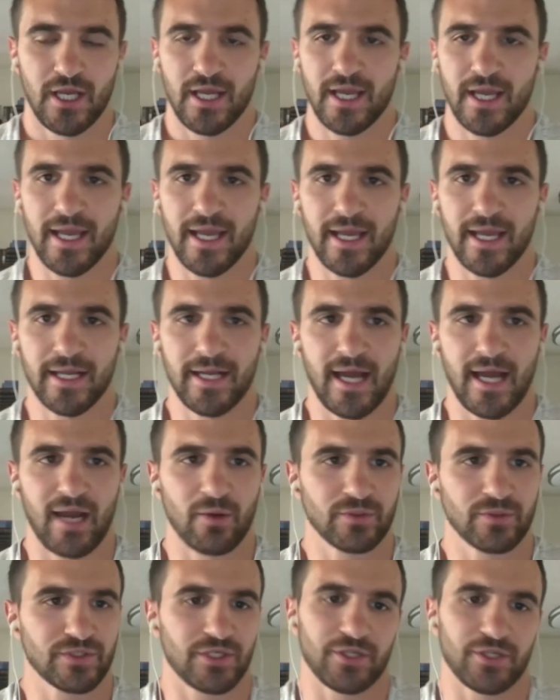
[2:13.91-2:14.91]
and I
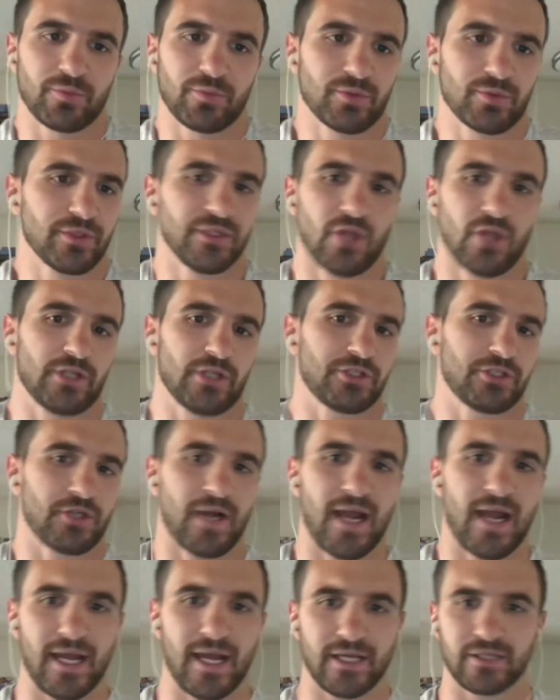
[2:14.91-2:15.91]
was on the pre-law
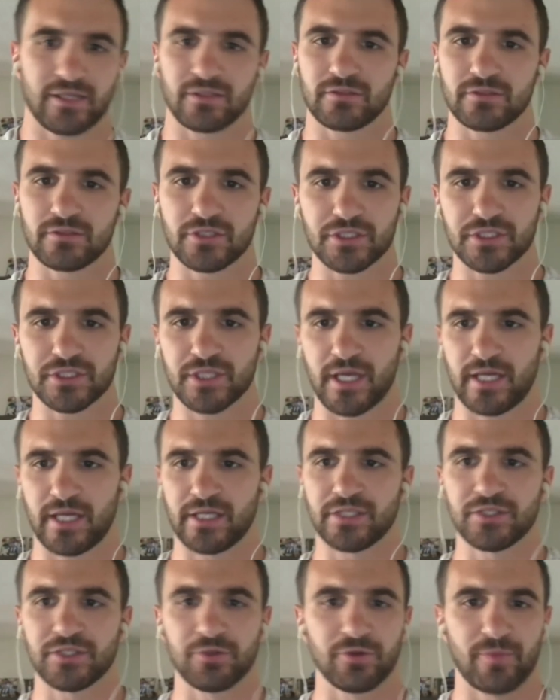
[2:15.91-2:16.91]
track and just kind
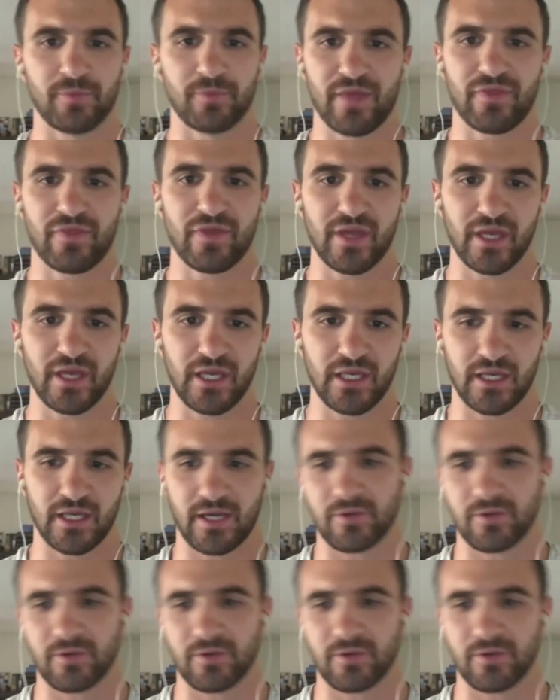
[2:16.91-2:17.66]
of doing my thing.